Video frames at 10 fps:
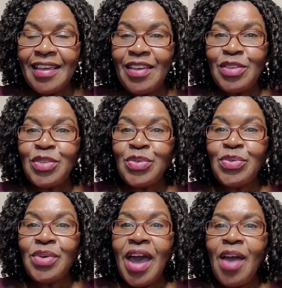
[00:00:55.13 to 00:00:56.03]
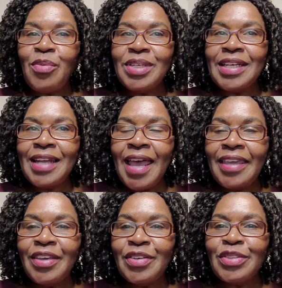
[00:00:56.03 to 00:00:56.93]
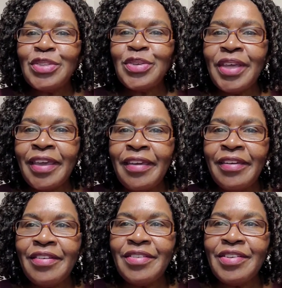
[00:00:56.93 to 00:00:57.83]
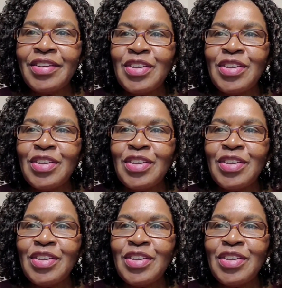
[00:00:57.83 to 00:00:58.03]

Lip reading: So I would like to hear